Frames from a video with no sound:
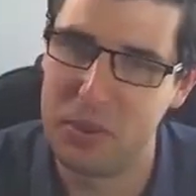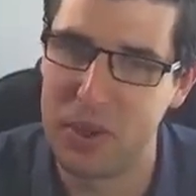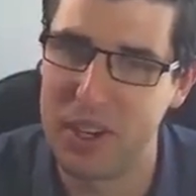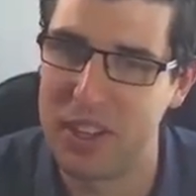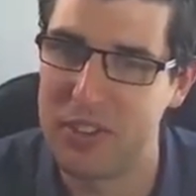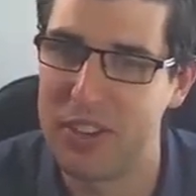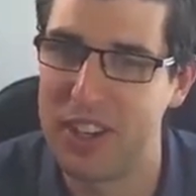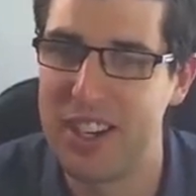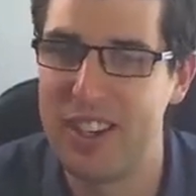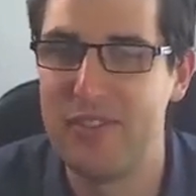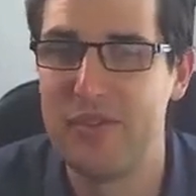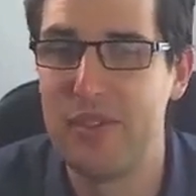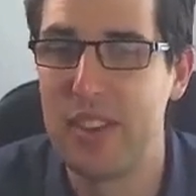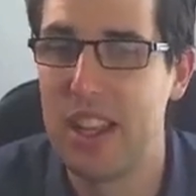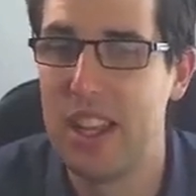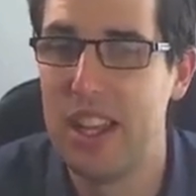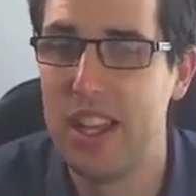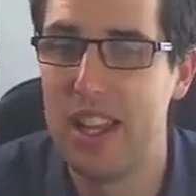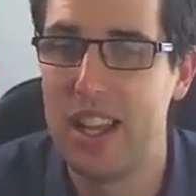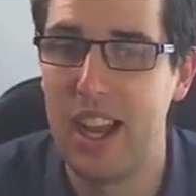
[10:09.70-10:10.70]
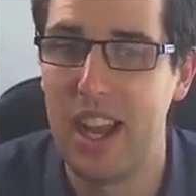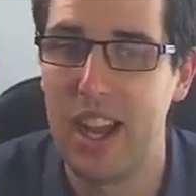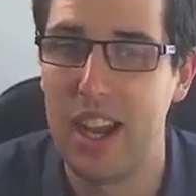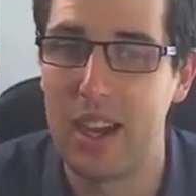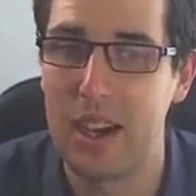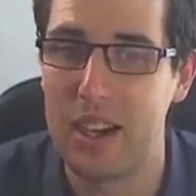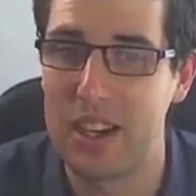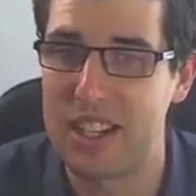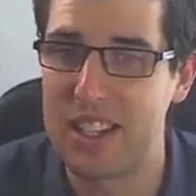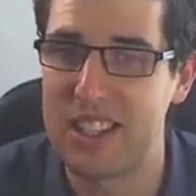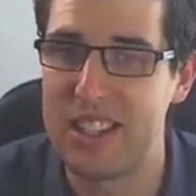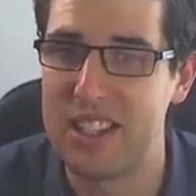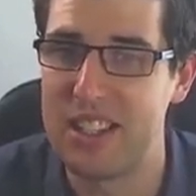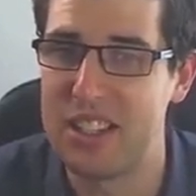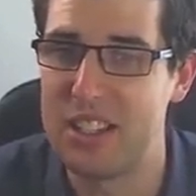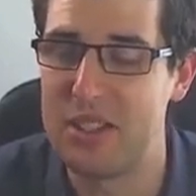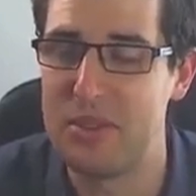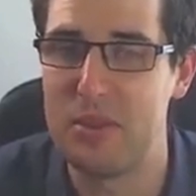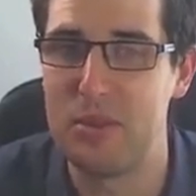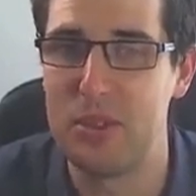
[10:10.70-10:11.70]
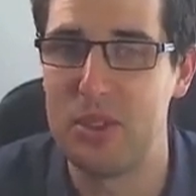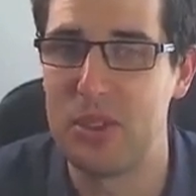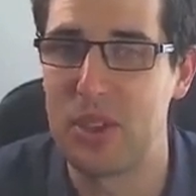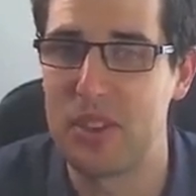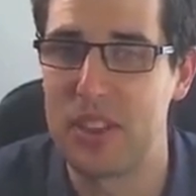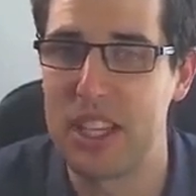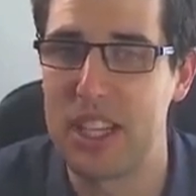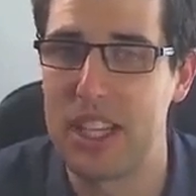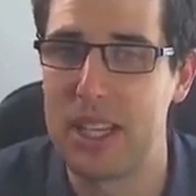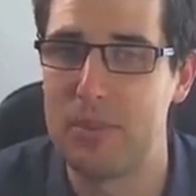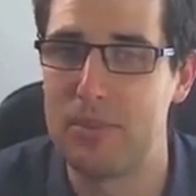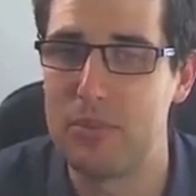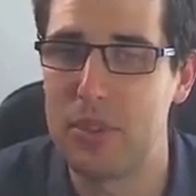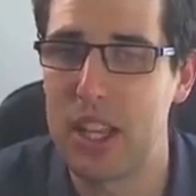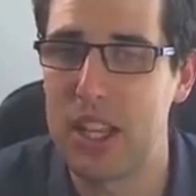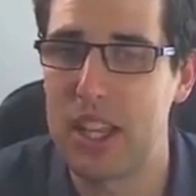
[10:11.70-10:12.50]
Whatever. I clearly was not thinking.